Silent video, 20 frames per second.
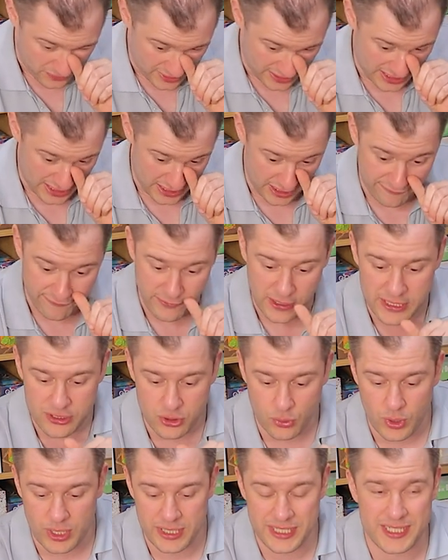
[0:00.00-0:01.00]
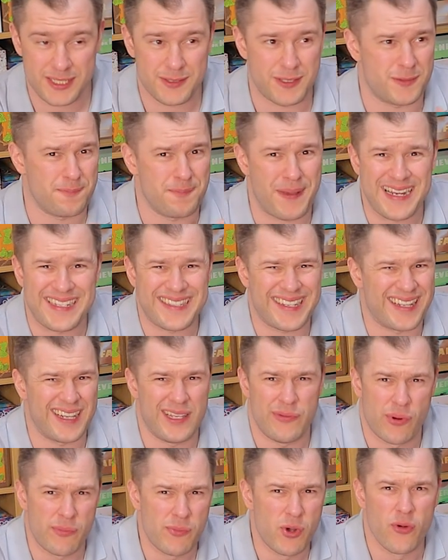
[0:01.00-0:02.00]
And then the final one is just
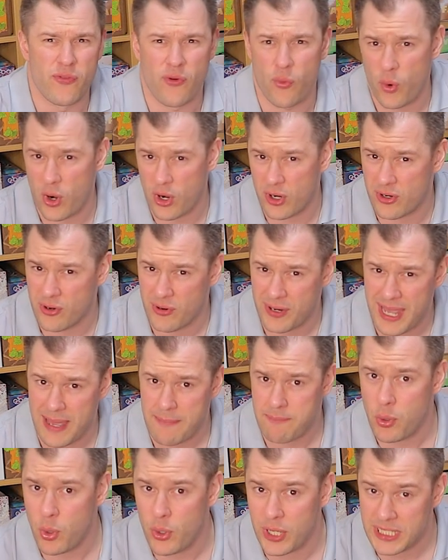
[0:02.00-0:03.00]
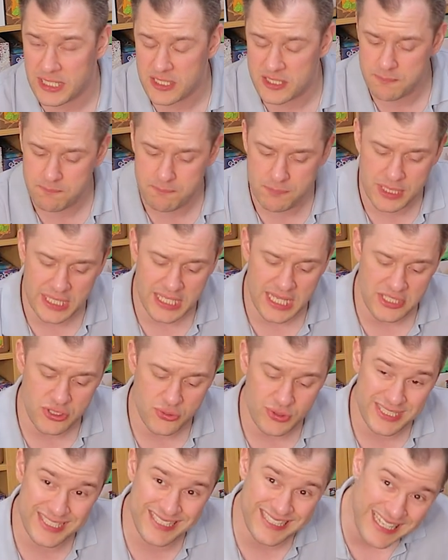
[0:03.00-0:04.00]
basically remove a worker and get points. But it gets
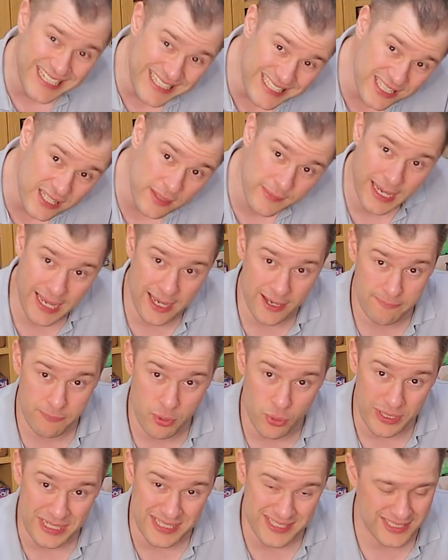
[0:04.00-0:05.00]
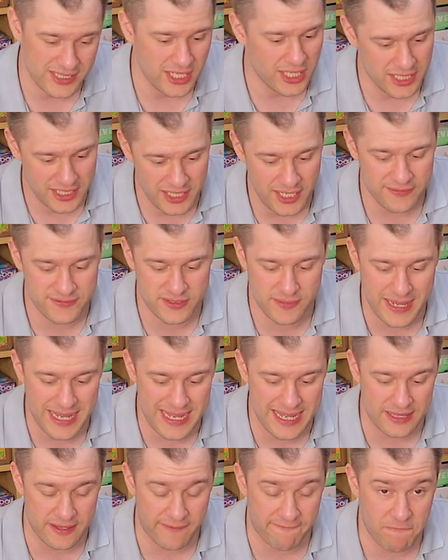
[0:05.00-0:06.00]
you a decent amount of points. Not enough to
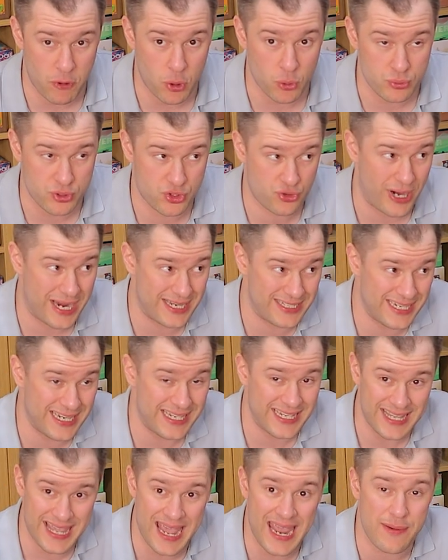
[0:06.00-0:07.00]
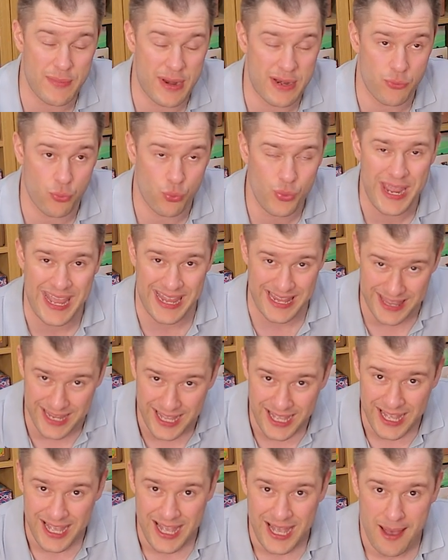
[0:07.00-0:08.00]
make it the full strategy of the game and
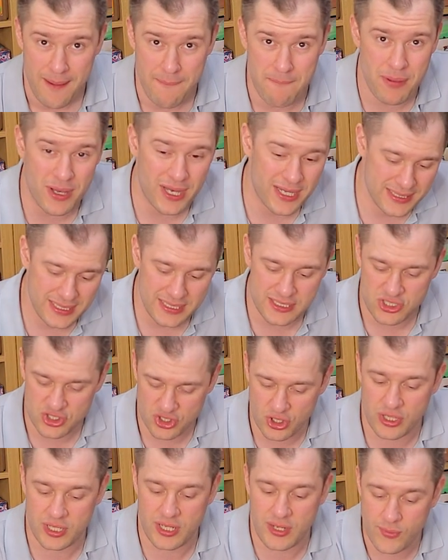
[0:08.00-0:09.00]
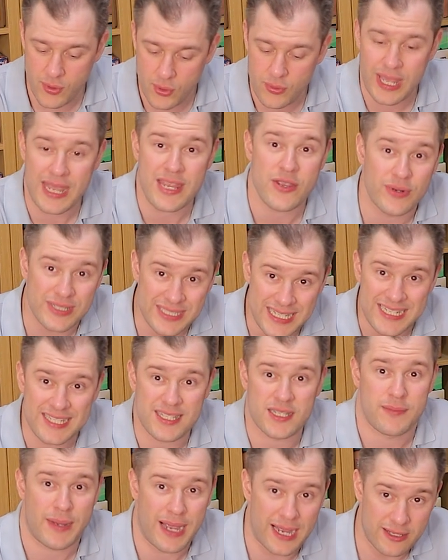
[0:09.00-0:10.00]
win, but it certainly will get you a
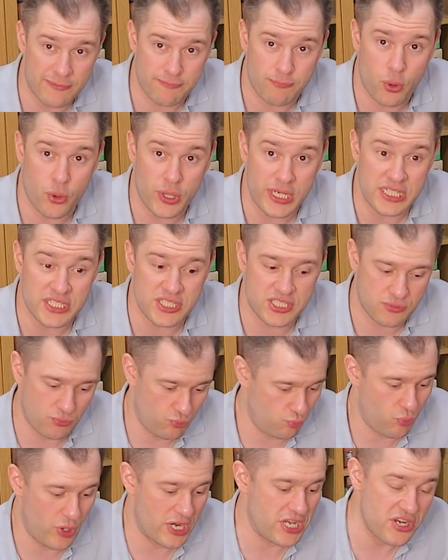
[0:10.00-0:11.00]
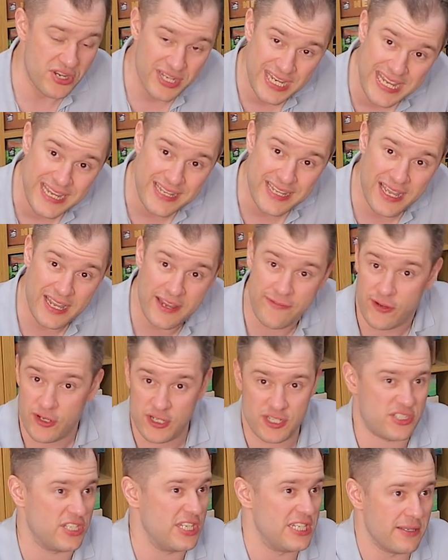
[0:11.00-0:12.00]
decent amount of points when you need it, if you
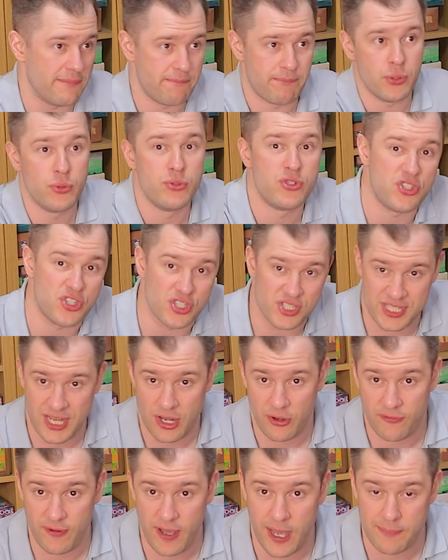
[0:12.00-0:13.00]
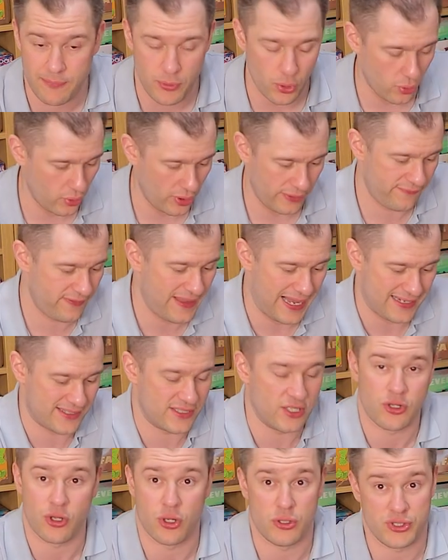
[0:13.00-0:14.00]
just need to boost yourself up, or if that's
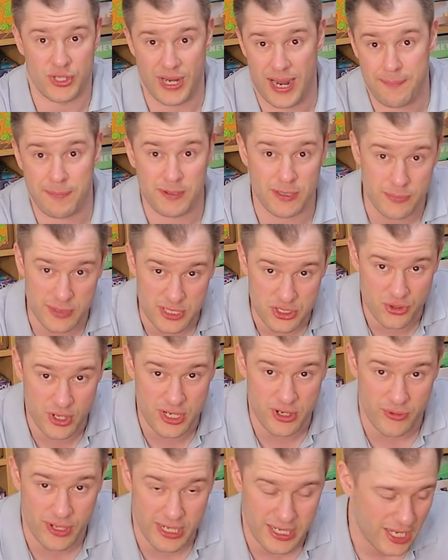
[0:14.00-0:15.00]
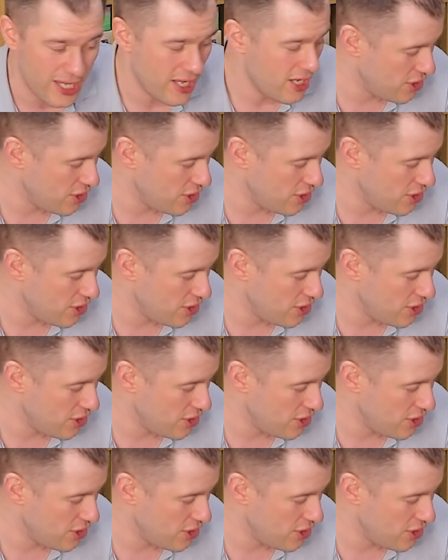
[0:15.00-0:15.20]
the god you happen to be triggering.